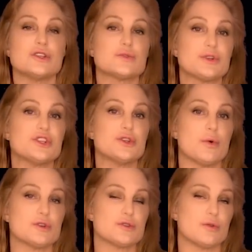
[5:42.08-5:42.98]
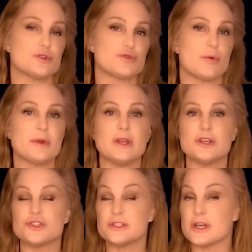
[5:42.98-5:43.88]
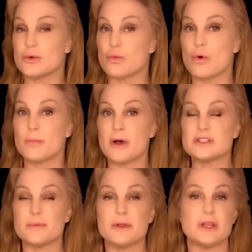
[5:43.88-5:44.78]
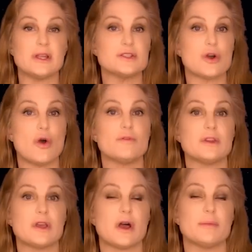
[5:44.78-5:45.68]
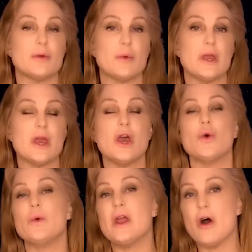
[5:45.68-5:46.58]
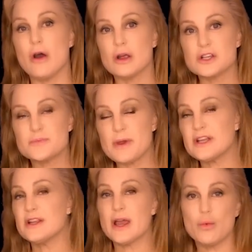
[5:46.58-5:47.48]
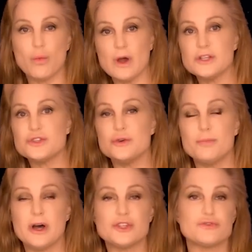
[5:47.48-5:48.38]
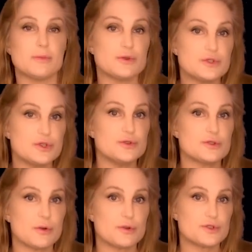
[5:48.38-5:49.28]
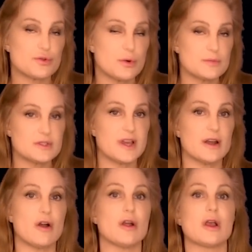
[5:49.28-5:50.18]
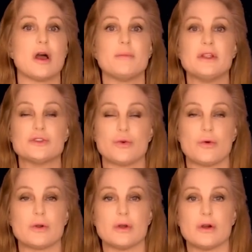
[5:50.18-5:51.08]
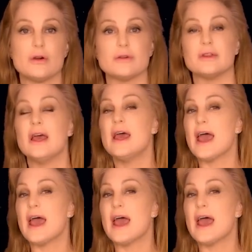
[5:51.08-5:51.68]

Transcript: Switching to our solar storm conditions and aurora possibilities over the coming week, we are expecting that 1-2 punch from those two solar storms that are coming toward Earth.